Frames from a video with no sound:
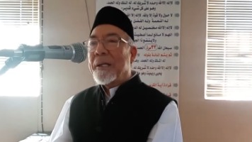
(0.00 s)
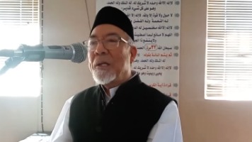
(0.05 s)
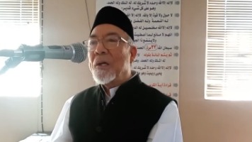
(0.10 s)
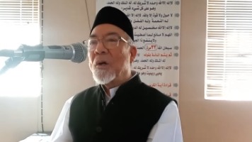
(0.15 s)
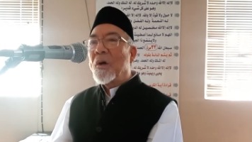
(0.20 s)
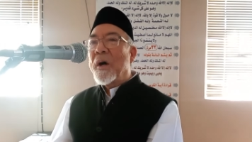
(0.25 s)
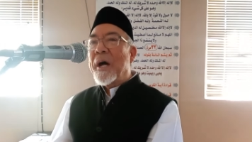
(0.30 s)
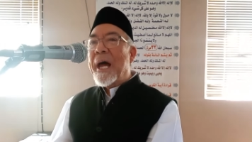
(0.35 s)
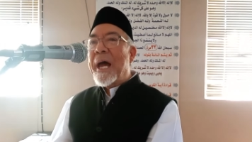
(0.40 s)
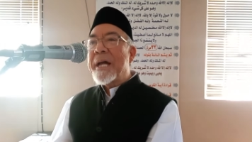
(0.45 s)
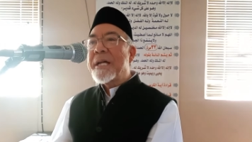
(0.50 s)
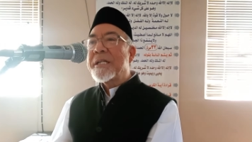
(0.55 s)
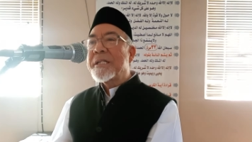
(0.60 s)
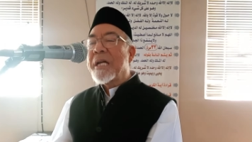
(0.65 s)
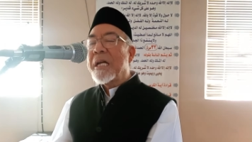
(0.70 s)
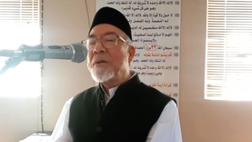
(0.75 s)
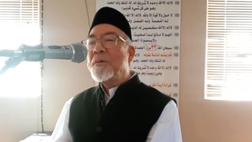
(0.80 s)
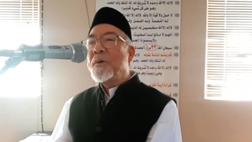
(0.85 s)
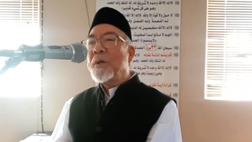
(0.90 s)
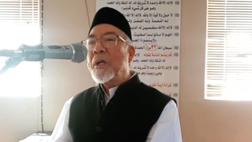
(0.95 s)
your
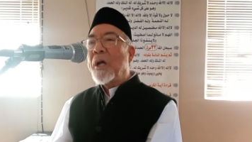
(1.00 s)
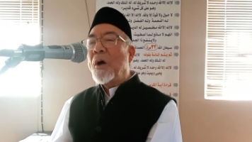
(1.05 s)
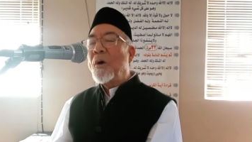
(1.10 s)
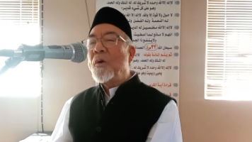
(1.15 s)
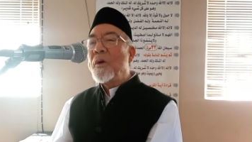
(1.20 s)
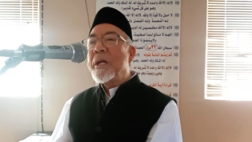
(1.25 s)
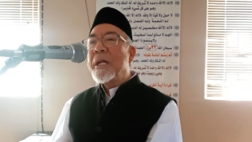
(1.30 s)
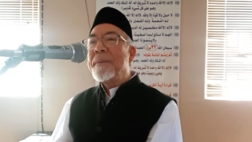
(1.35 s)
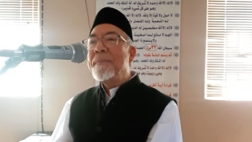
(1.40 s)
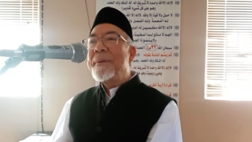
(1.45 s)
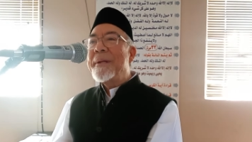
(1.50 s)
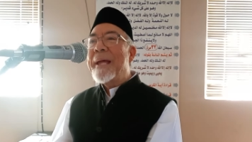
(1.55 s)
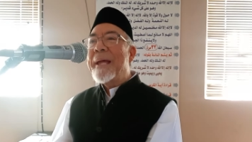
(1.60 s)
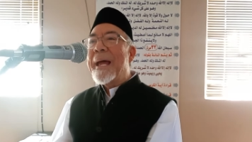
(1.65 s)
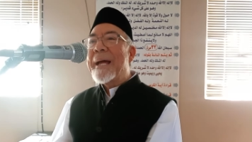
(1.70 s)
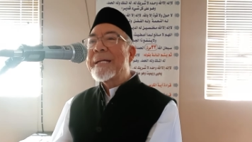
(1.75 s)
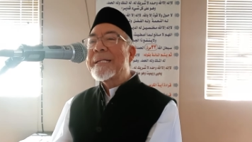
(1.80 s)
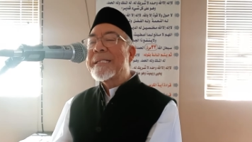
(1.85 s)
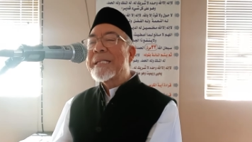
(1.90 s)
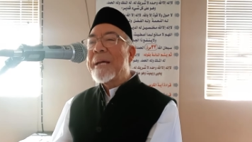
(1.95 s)
action will only be
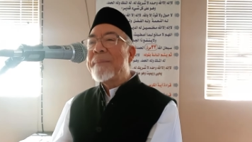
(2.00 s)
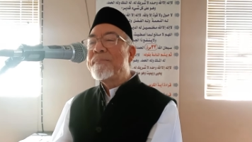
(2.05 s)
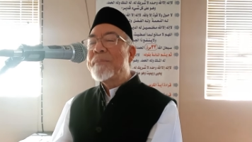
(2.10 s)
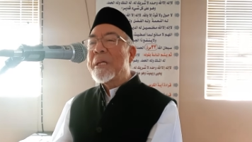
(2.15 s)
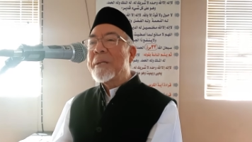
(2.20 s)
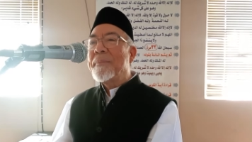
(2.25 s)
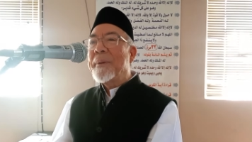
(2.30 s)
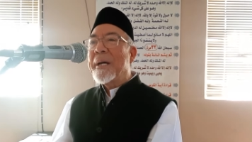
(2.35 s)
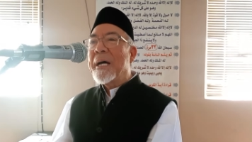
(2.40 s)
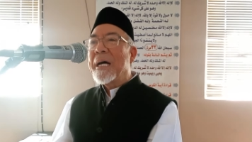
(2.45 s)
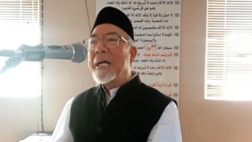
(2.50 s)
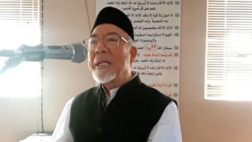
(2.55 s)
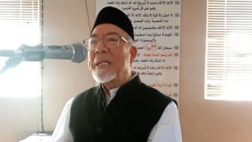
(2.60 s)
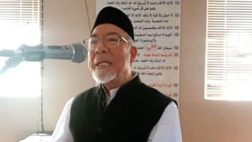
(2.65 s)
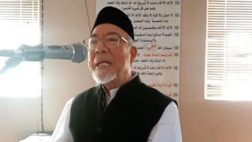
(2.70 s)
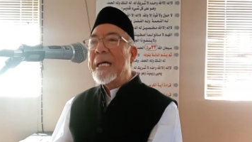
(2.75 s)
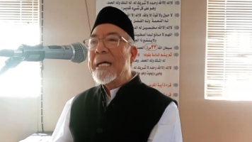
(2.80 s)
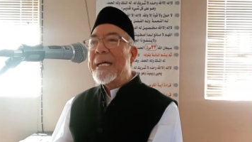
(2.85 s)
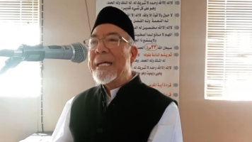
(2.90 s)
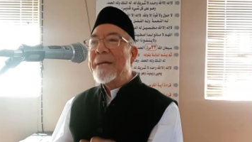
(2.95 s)
accepted by
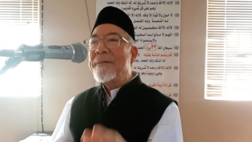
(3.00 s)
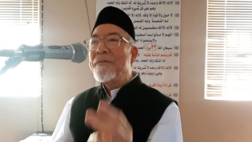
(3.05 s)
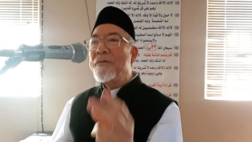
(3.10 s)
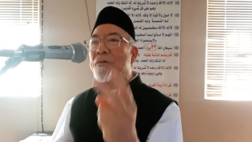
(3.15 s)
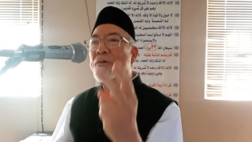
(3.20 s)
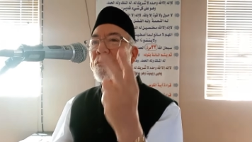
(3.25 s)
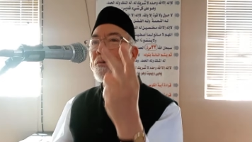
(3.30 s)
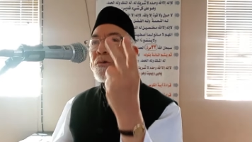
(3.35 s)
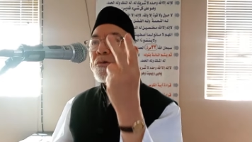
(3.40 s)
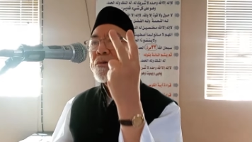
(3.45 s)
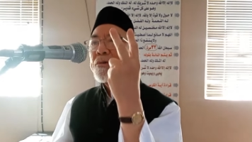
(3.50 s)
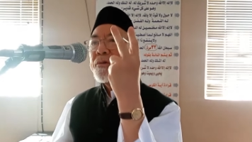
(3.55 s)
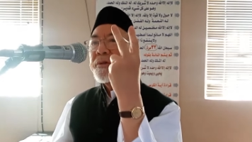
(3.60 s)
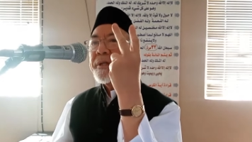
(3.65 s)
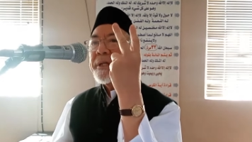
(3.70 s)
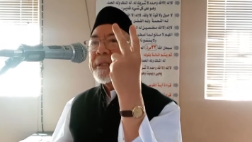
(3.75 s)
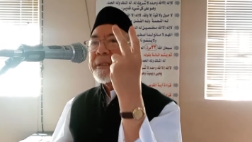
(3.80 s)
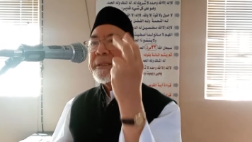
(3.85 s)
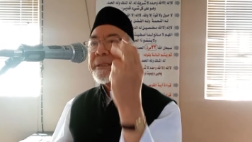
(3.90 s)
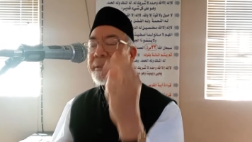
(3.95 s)
Allah if you do two
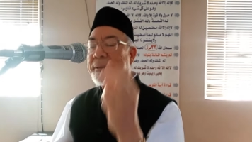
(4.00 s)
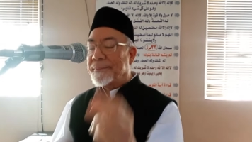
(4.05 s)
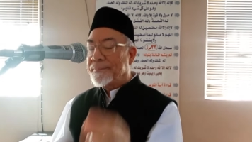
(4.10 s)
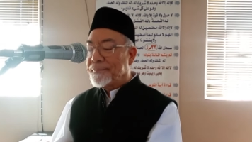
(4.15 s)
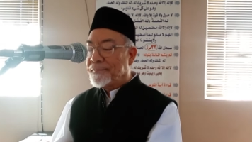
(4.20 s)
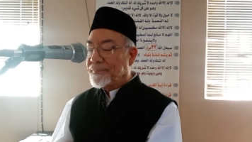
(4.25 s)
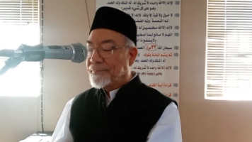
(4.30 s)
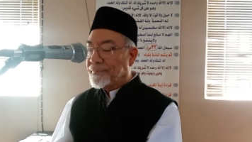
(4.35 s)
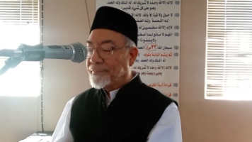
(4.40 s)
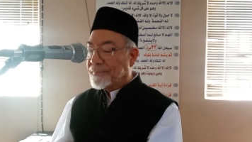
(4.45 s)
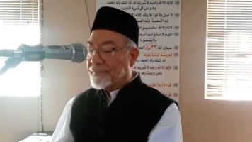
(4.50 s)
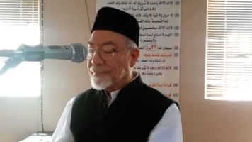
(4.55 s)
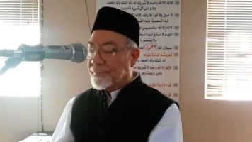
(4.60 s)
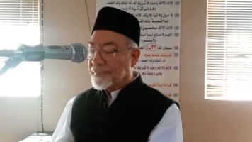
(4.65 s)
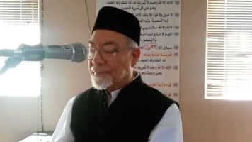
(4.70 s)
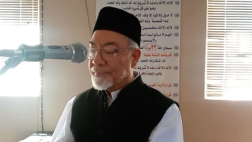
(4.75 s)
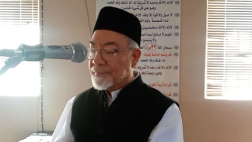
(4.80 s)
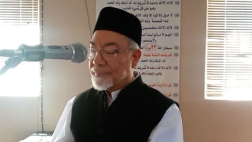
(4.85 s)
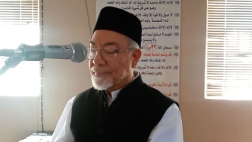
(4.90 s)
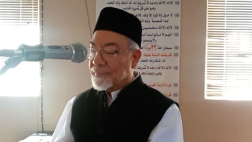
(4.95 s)
things.
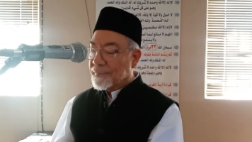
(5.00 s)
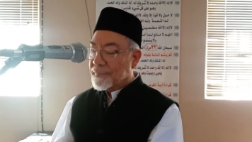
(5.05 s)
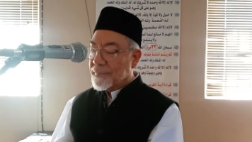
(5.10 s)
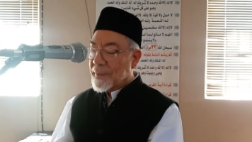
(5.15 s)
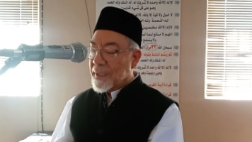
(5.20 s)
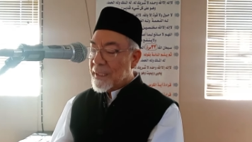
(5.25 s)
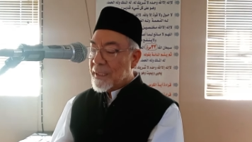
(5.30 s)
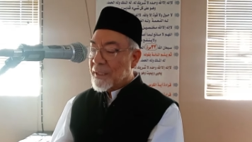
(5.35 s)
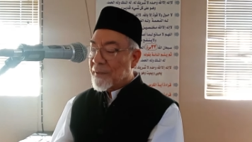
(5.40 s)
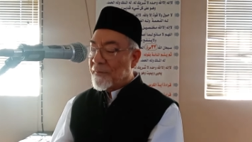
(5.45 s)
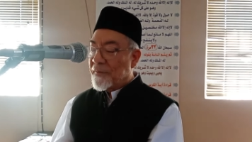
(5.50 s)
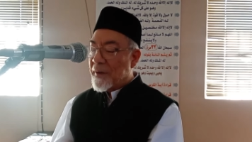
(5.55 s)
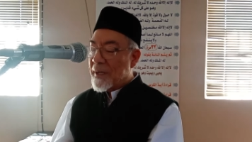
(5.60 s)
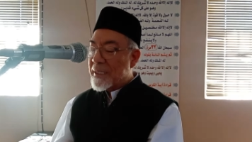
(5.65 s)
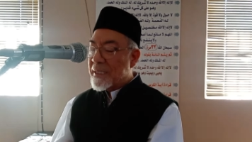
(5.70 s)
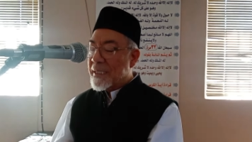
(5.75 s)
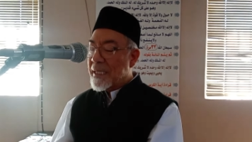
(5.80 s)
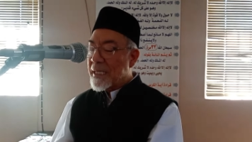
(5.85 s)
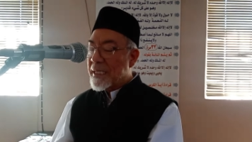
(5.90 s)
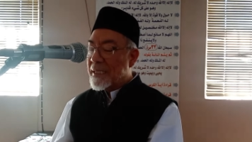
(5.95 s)
The
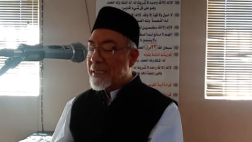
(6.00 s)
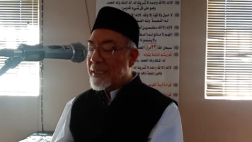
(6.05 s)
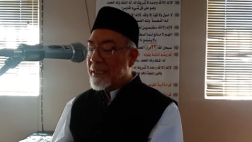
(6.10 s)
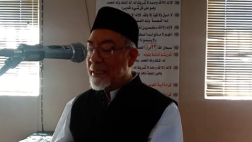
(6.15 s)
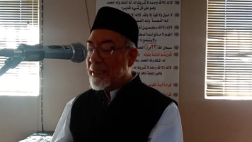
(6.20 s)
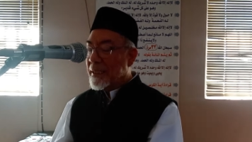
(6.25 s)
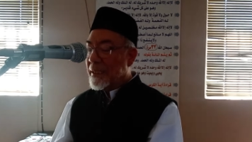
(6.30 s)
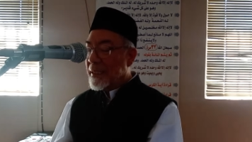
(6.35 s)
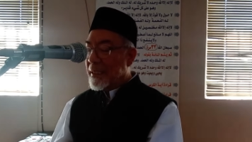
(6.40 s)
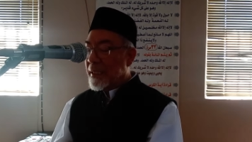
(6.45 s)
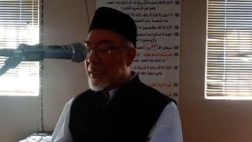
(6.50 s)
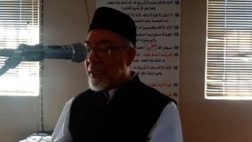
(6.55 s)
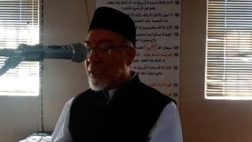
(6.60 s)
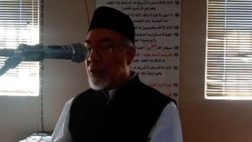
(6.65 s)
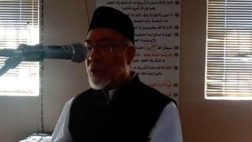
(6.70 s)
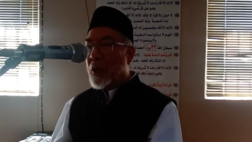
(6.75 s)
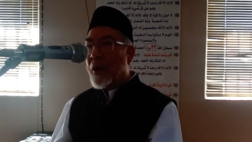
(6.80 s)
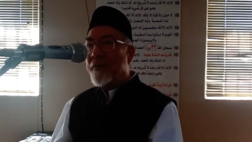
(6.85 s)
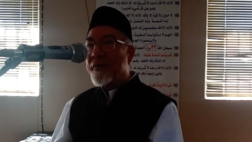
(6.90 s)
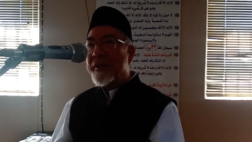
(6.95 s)
first is
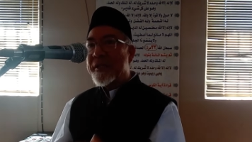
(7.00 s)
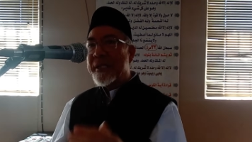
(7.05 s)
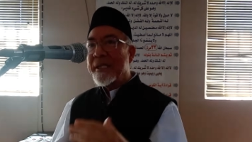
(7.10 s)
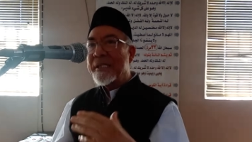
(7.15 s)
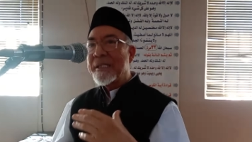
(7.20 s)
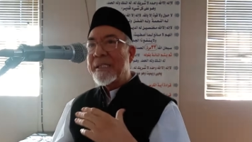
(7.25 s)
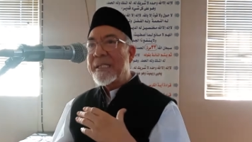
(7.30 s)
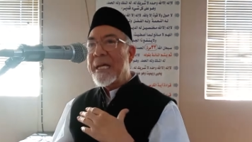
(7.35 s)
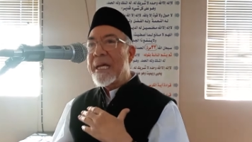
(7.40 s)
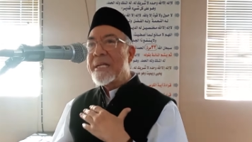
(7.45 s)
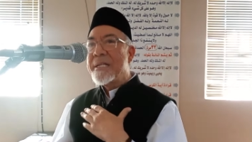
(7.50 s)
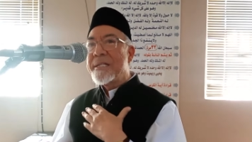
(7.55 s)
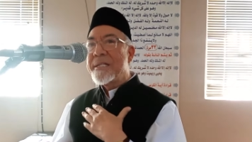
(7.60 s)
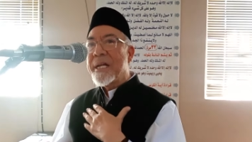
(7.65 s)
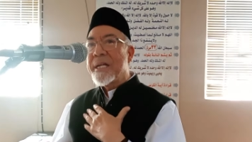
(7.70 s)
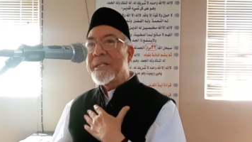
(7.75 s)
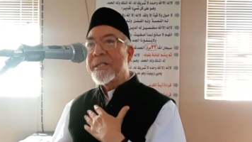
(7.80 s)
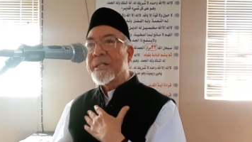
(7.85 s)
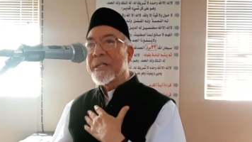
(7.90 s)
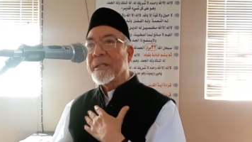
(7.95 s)
you have a sincere
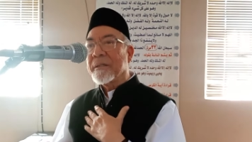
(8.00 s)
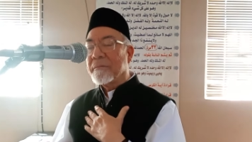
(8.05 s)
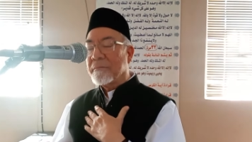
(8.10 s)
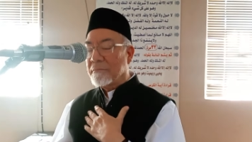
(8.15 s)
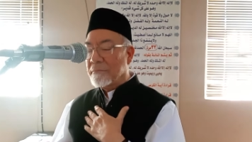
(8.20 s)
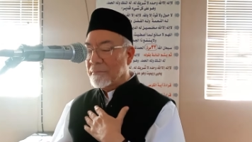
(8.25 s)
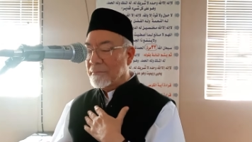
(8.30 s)
intention.